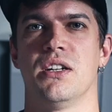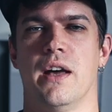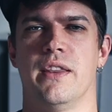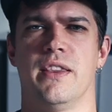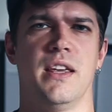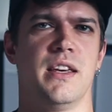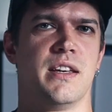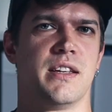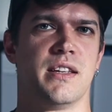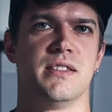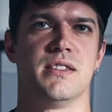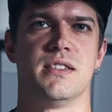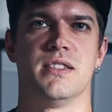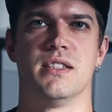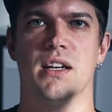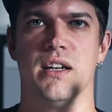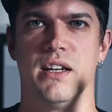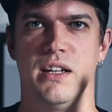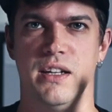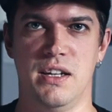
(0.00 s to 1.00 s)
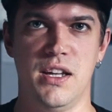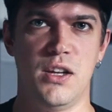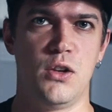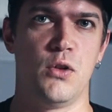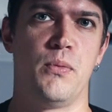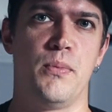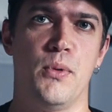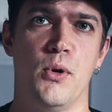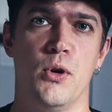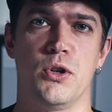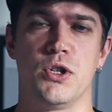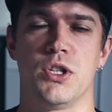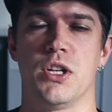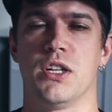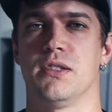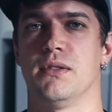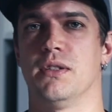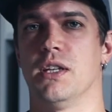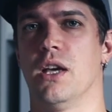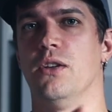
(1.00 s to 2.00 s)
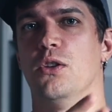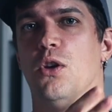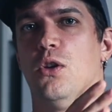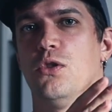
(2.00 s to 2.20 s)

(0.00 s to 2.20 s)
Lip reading: I think it's a deed of purchase and